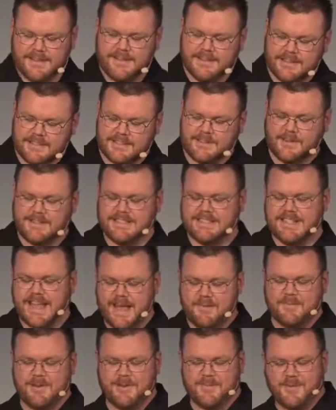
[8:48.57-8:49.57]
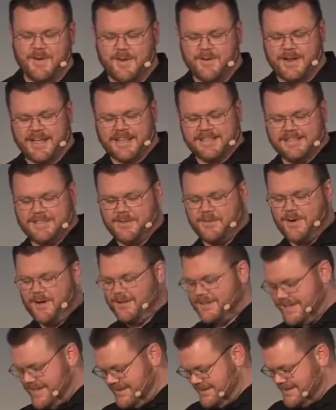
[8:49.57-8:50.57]
So I slammed her phone against the wall to
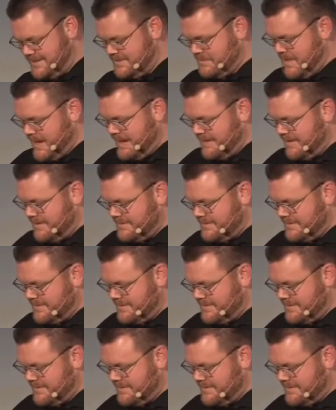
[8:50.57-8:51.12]
kill a spider.